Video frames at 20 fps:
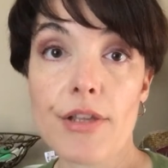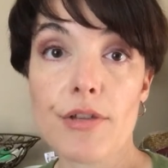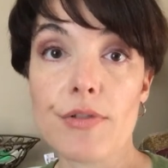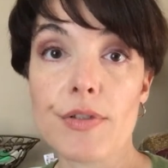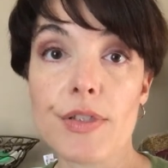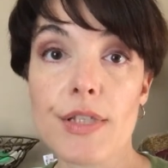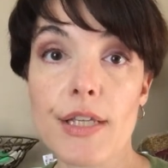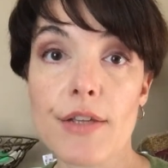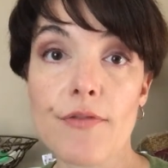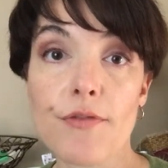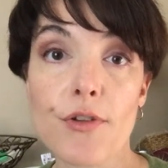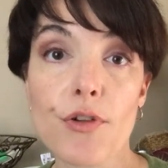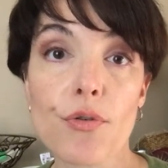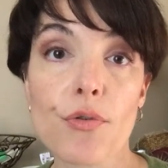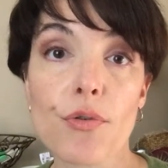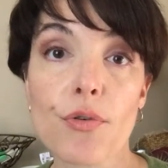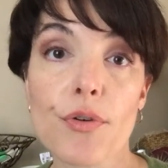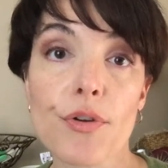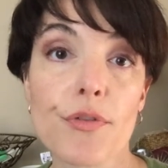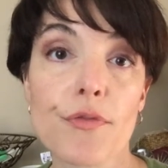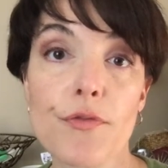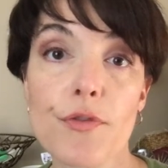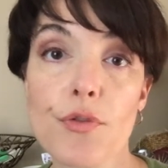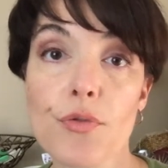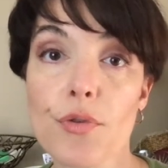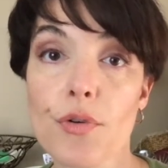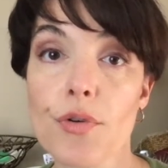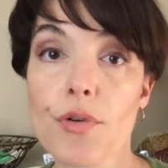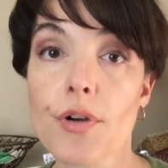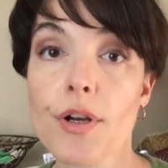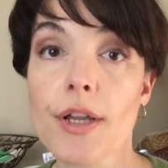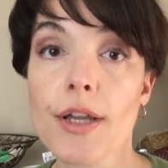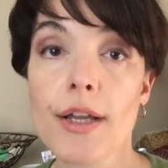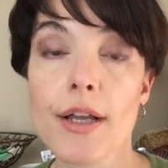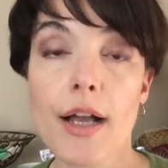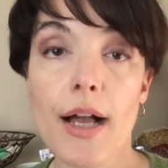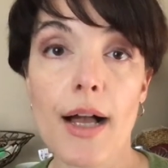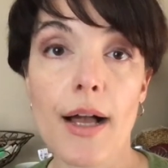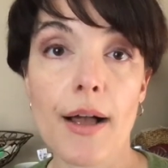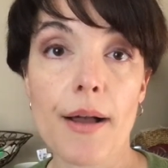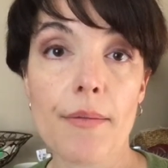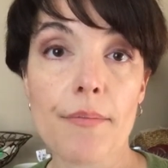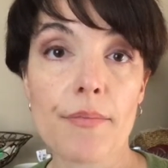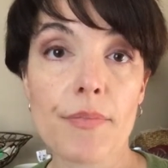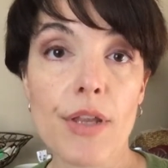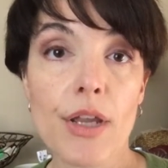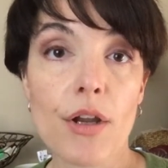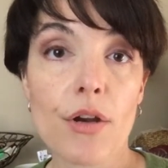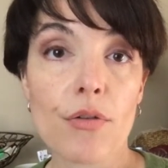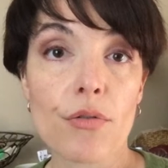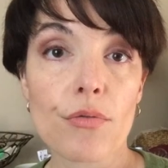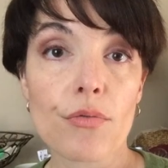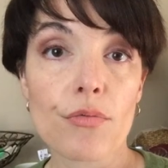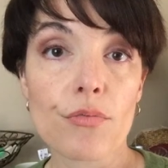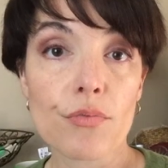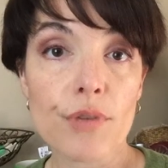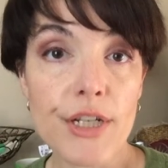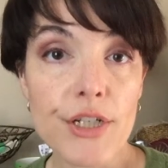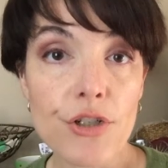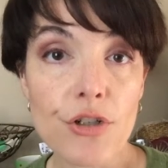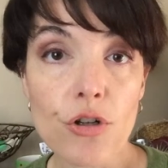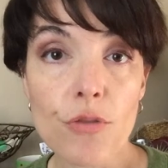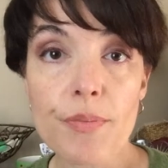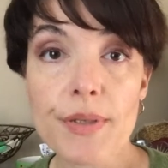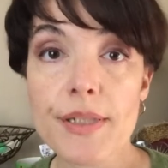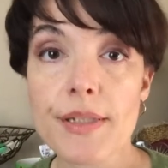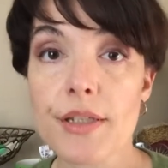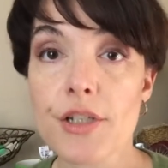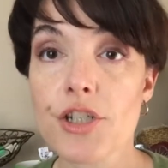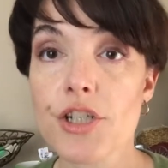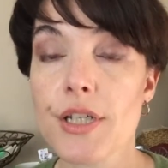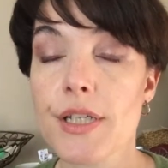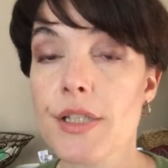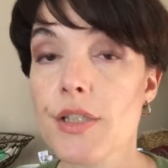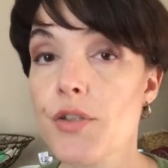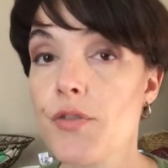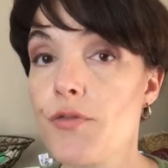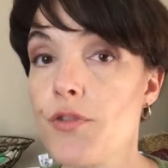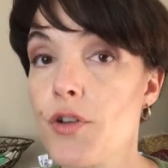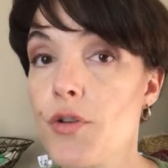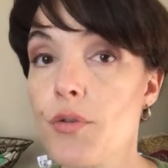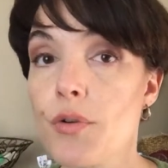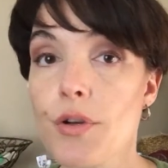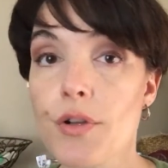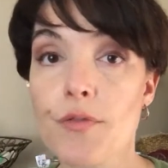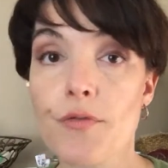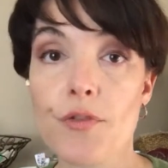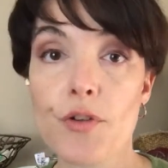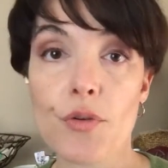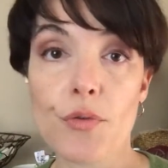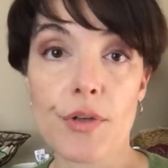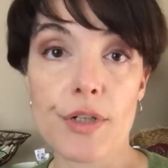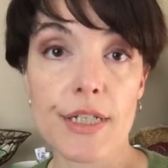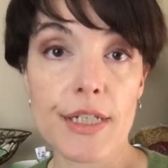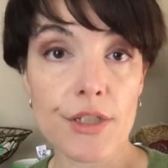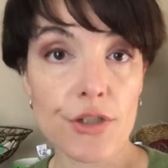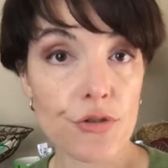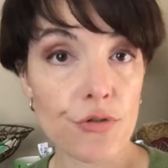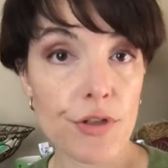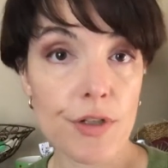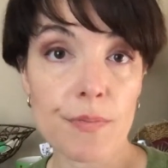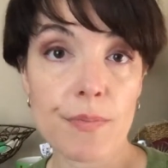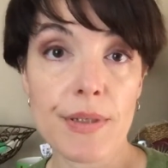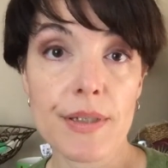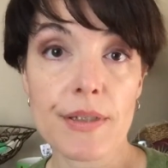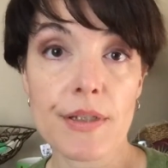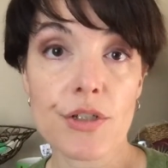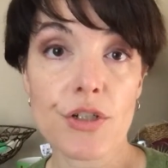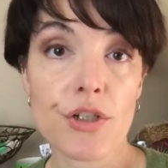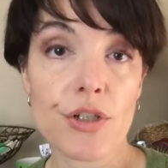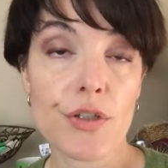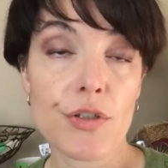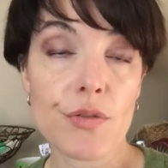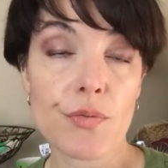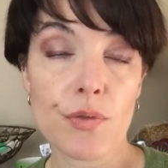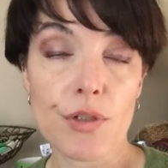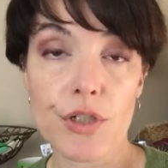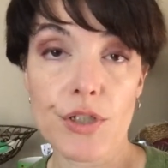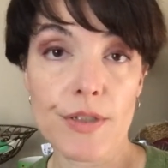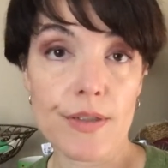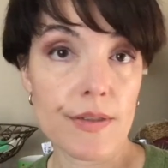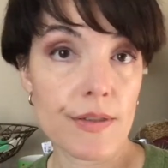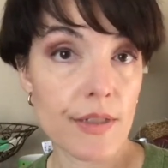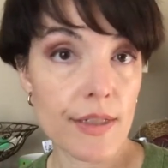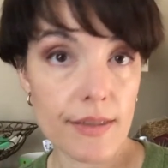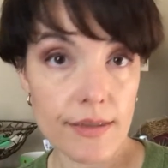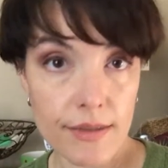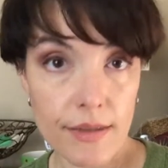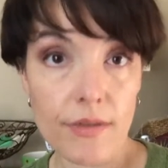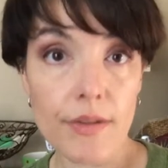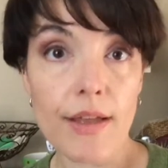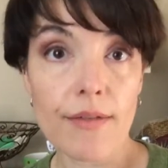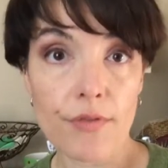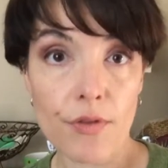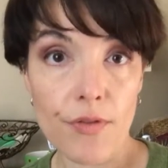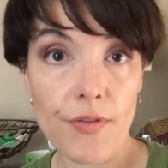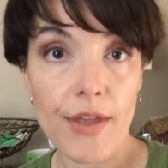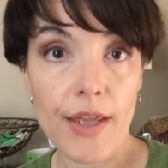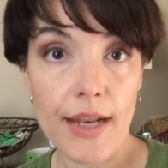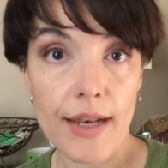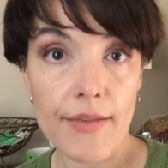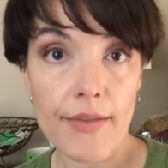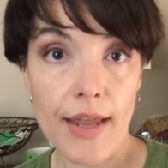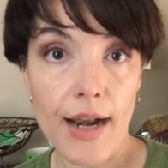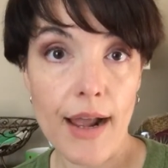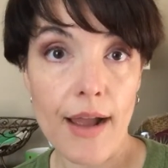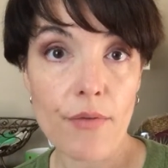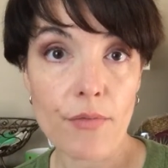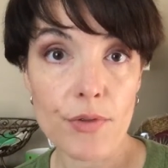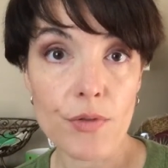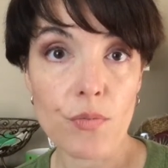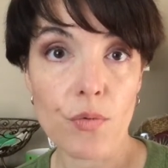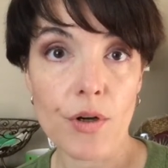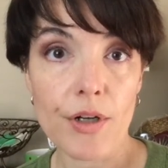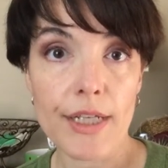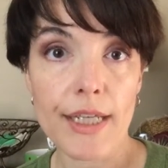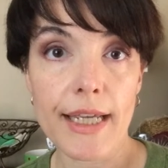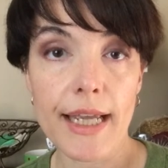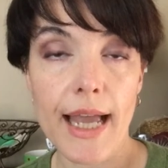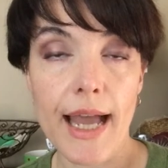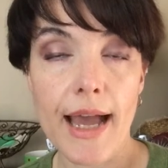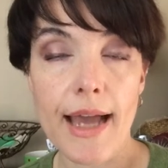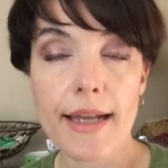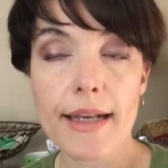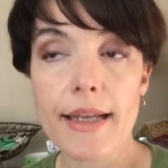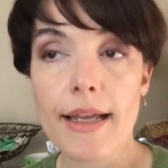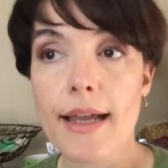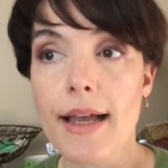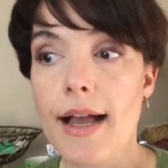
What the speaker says: You see fewer and fewer regional positions, fewer and fewer district positions, which is the level that I was working at.